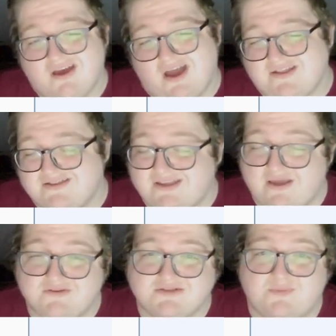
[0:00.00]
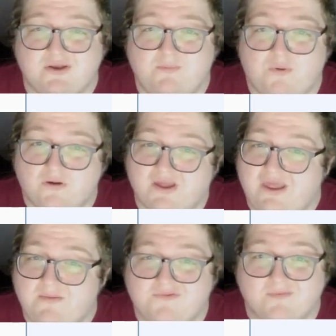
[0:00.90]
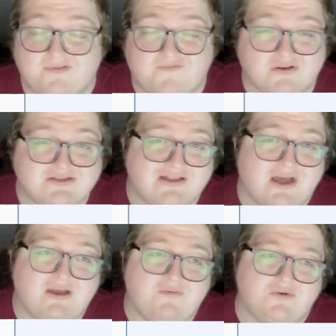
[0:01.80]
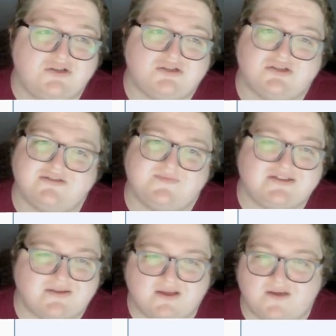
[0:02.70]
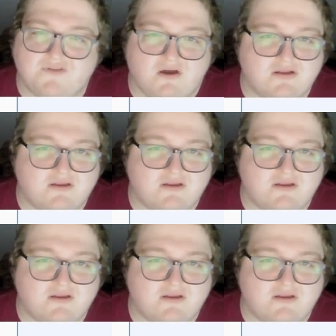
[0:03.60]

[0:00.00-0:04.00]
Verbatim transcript: I thought tonight was a pretty poor game from the first line, which has been something I've talked